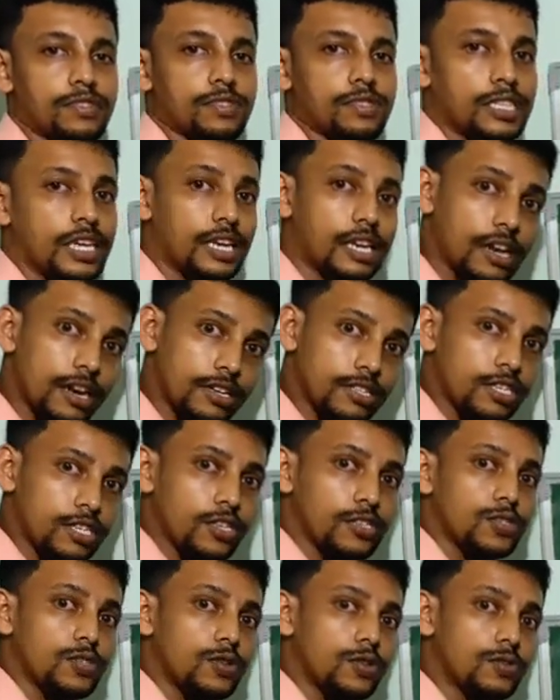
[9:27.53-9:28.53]
That energy
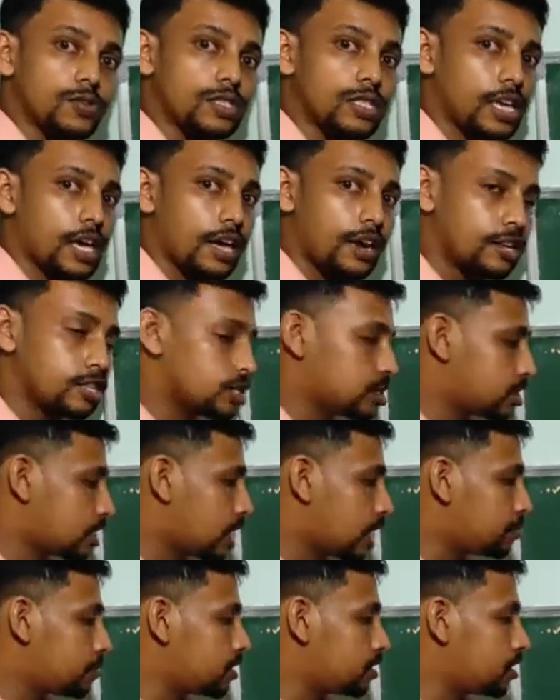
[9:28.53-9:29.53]
is used, the energy
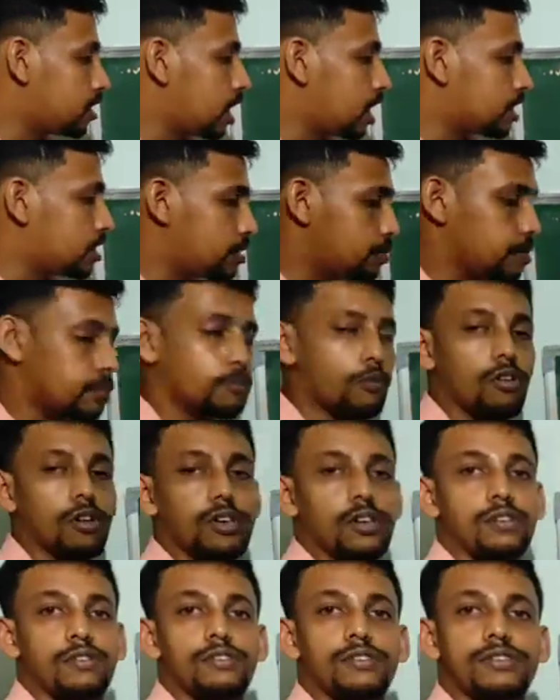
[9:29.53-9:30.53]
trapped in the ATP
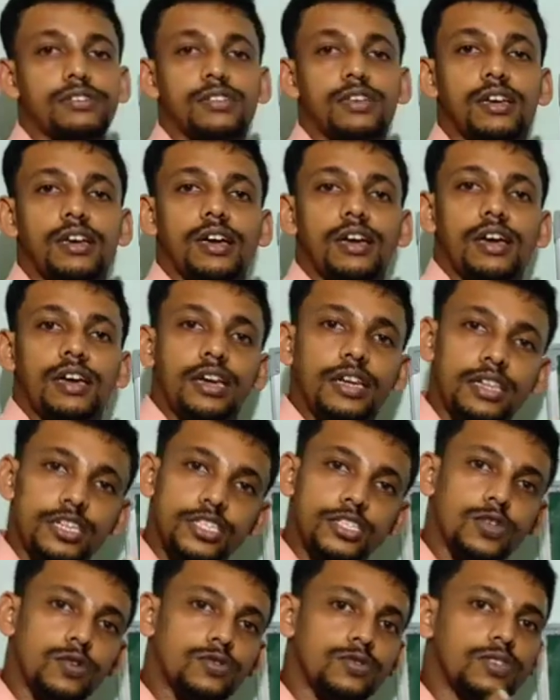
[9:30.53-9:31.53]
molecules, it
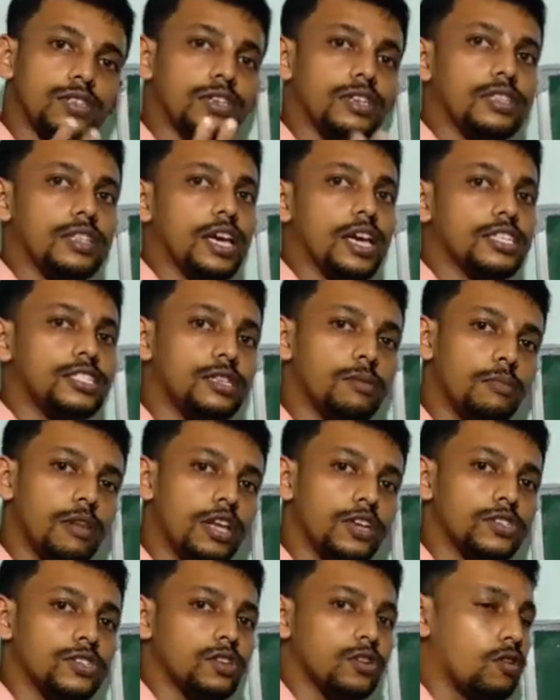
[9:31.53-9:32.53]
is used in the
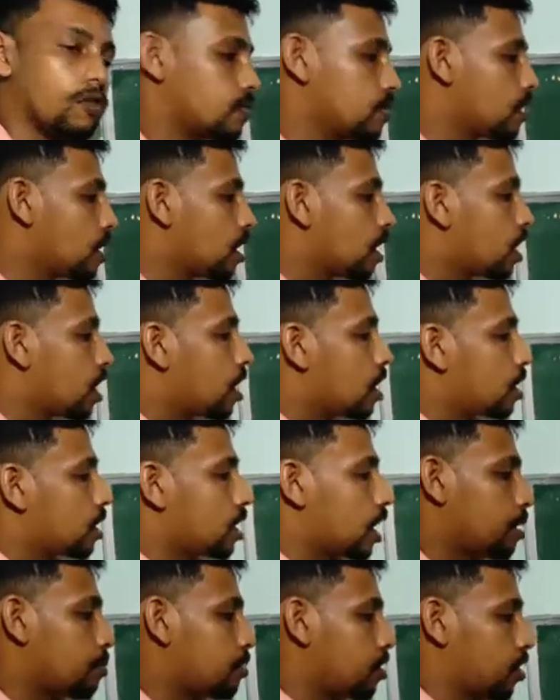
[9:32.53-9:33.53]
assimilation of
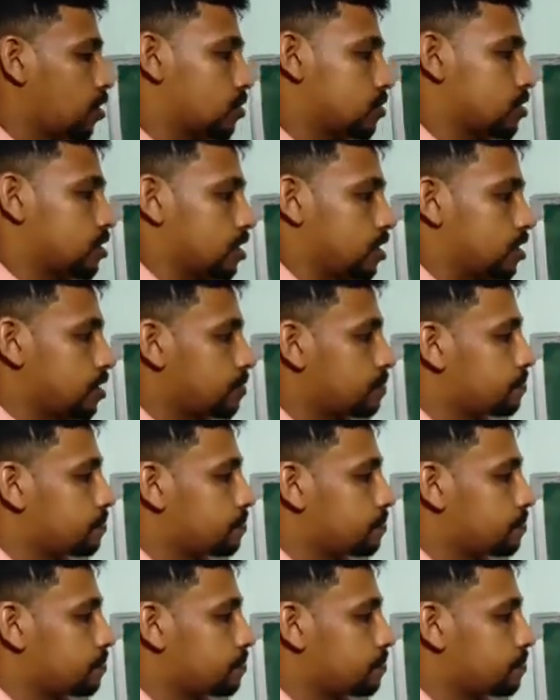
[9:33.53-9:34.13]
carbon dioxide.